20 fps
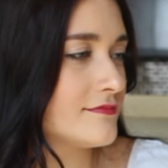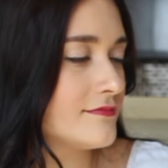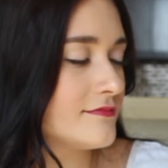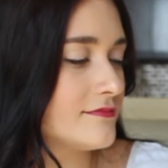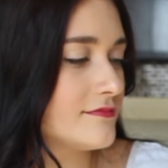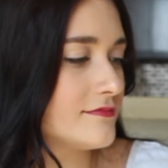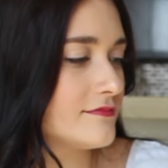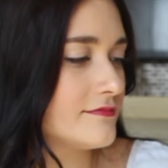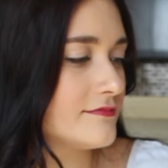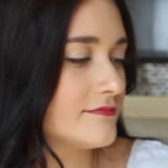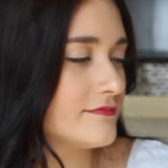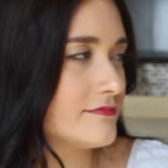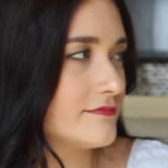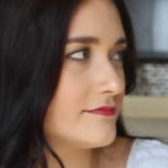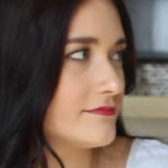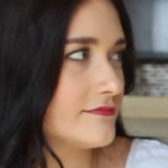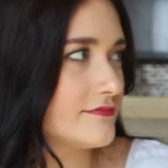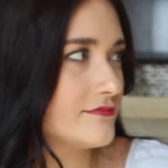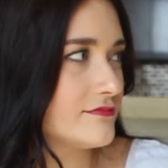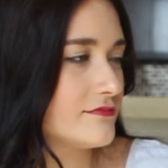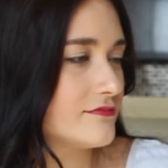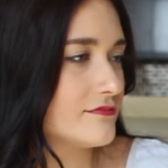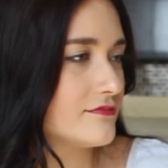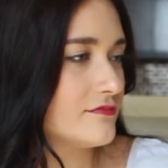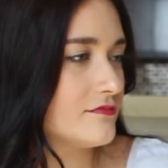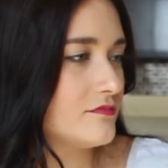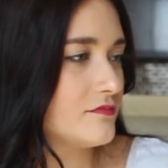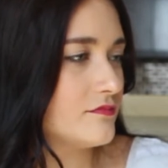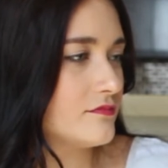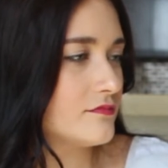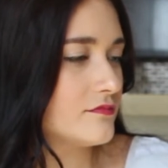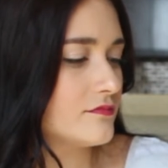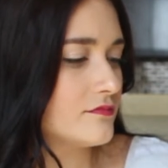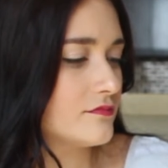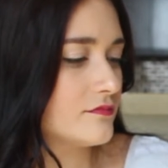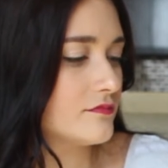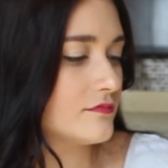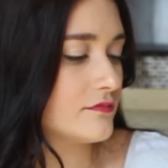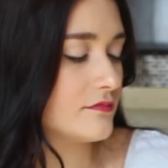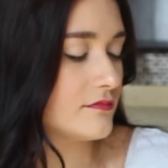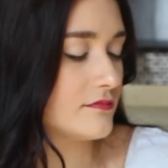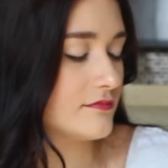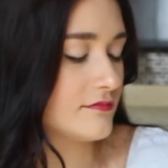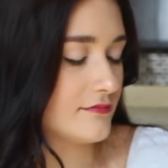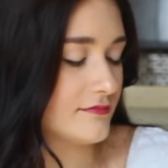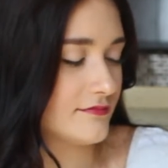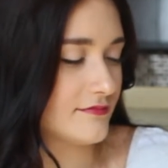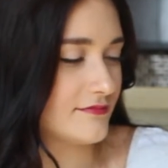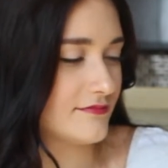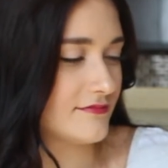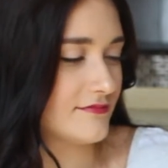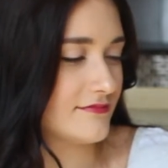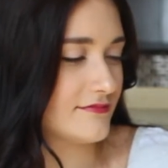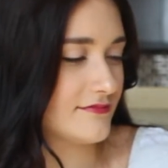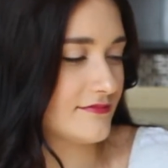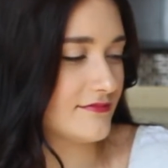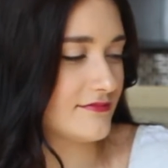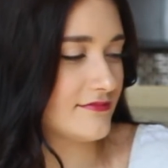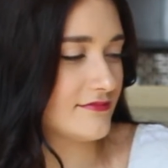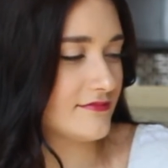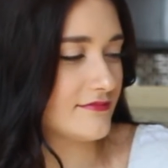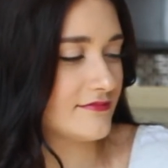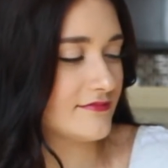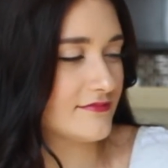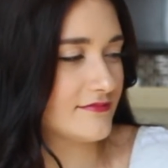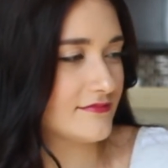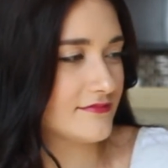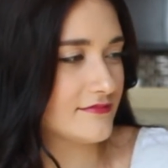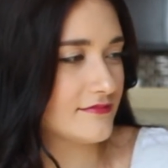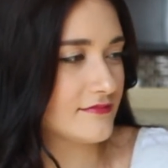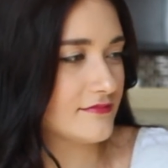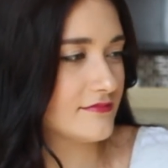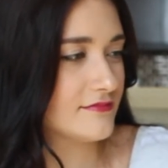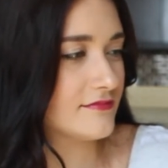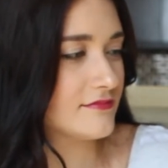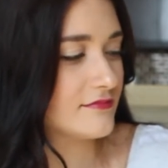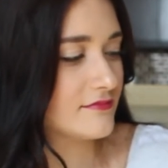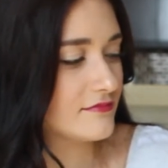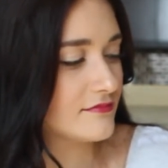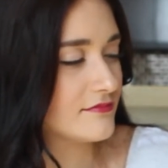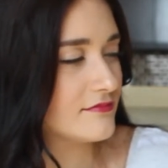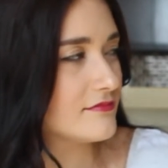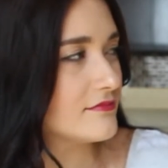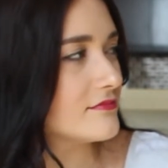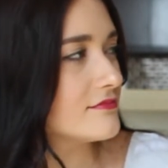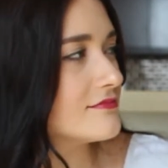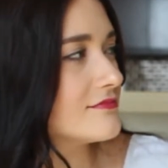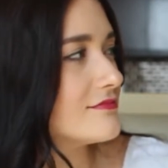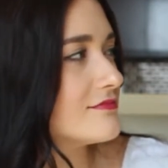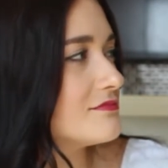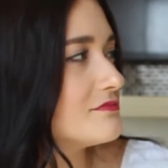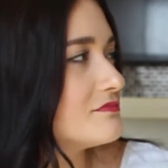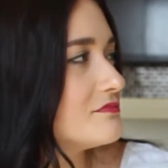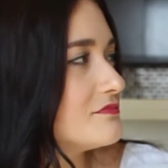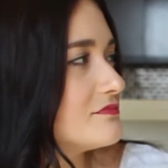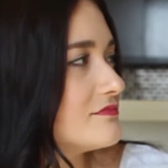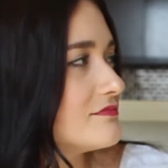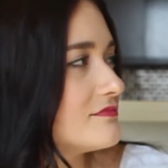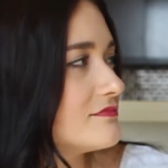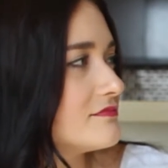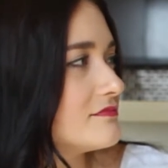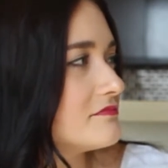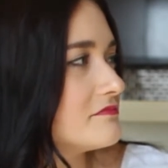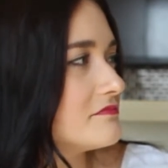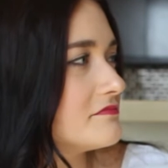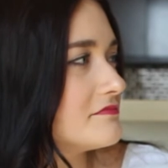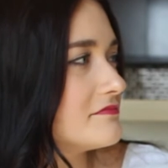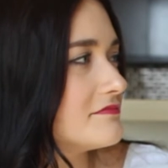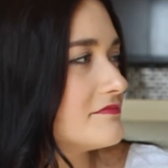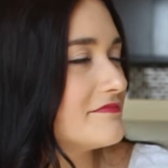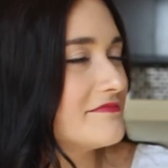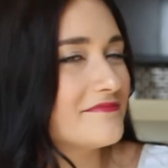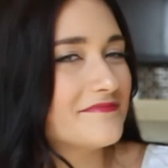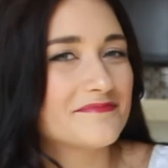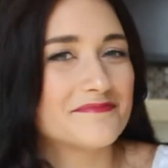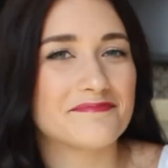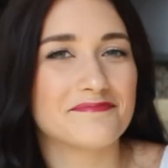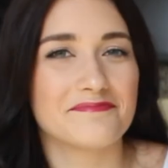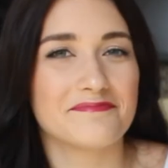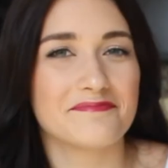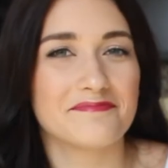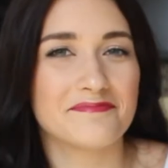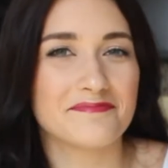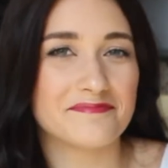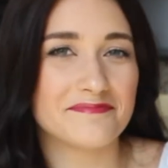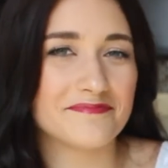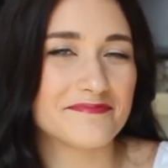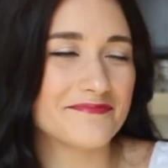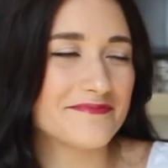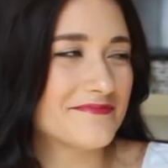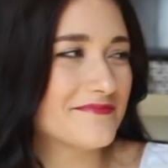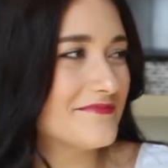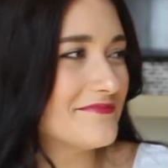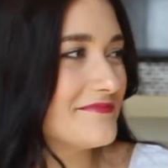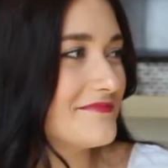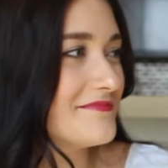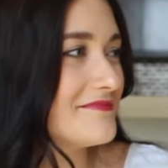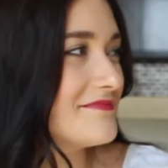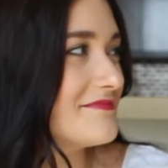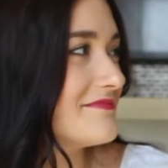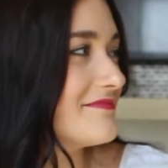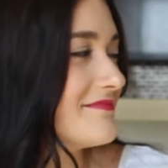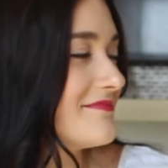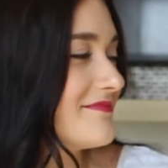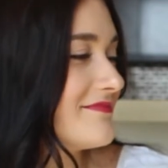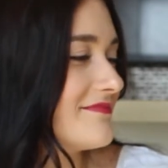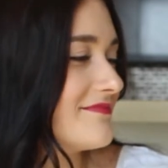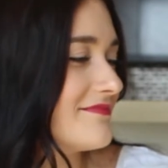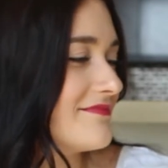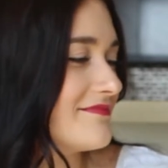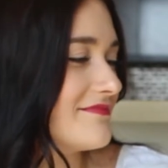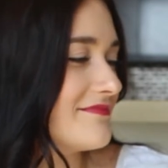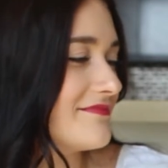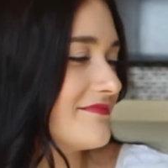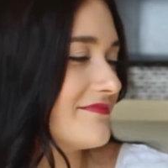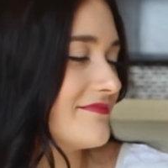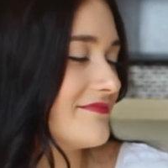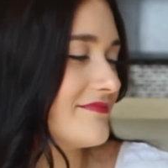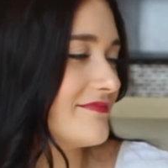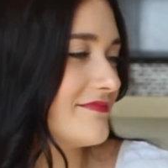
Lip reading: (not speaking)